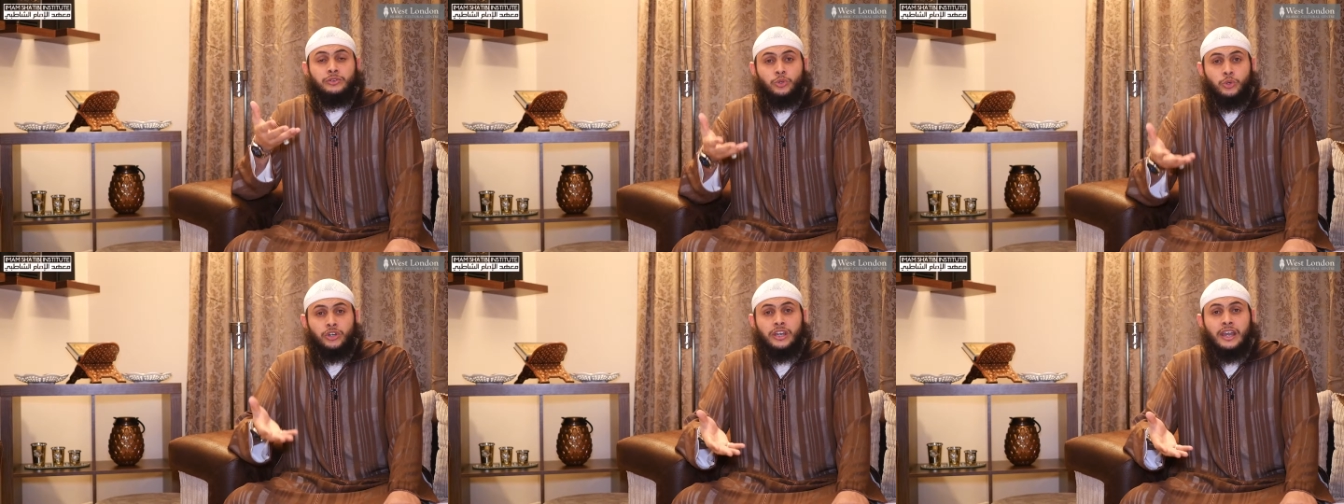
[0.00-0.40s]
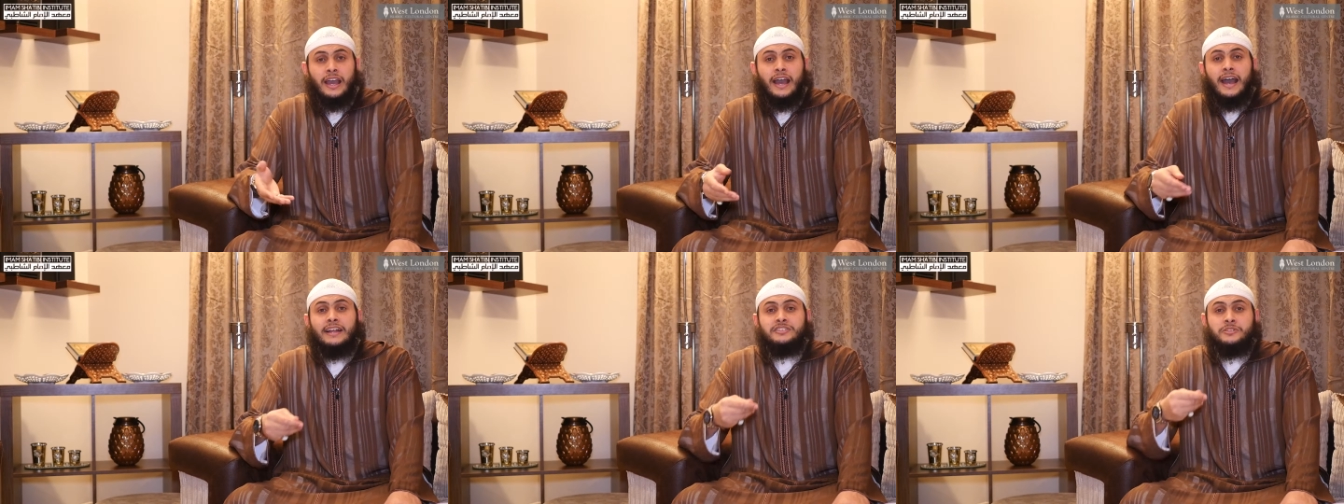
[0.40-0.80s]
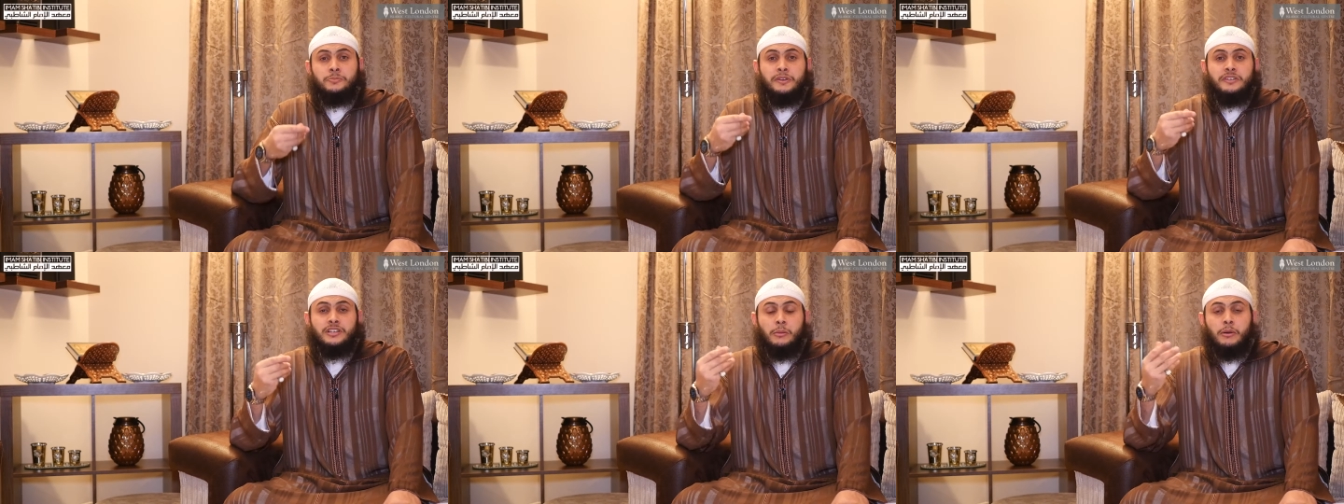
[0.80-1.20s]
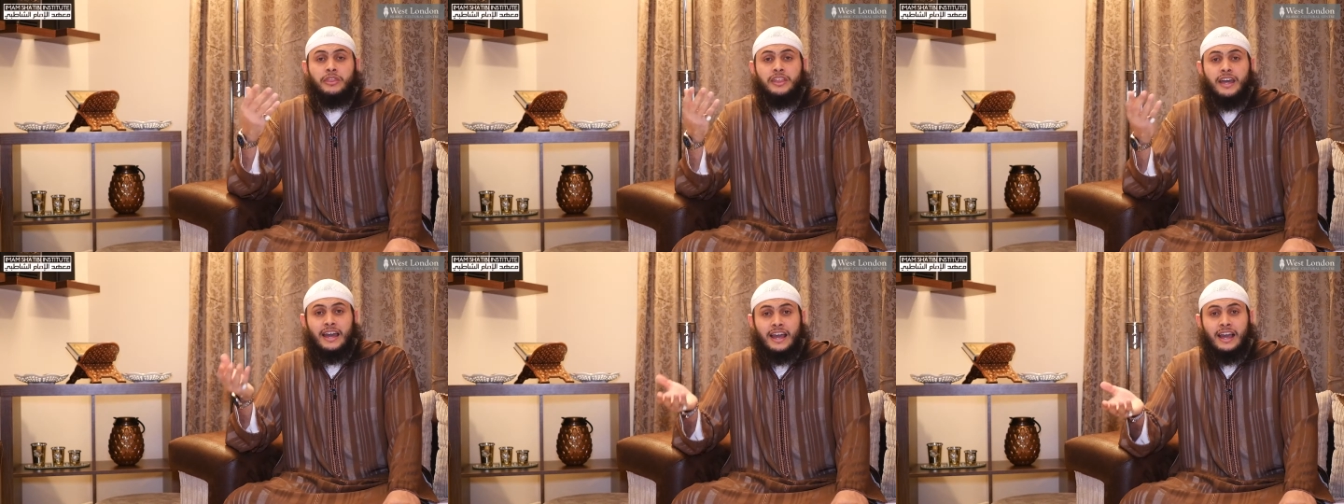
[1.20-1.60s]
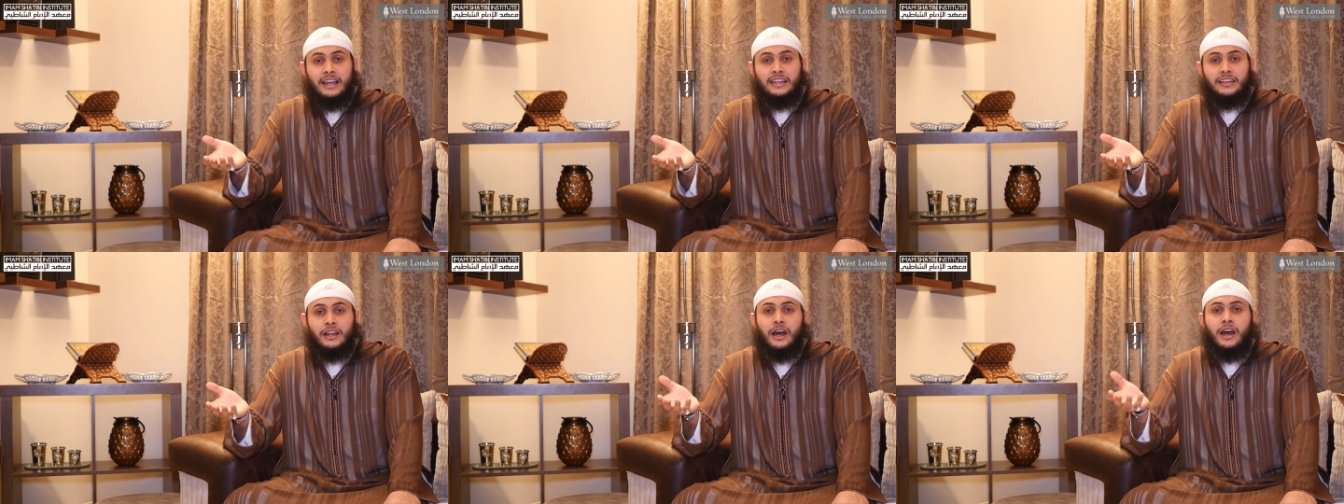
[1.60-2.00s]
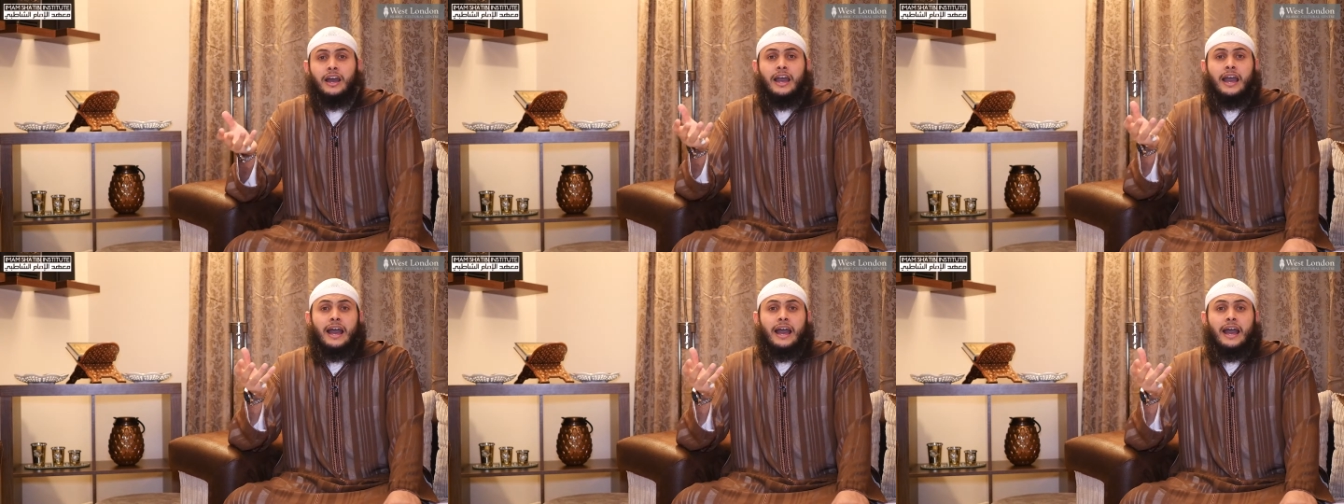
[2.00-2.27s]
dunya and speaks about the akhirah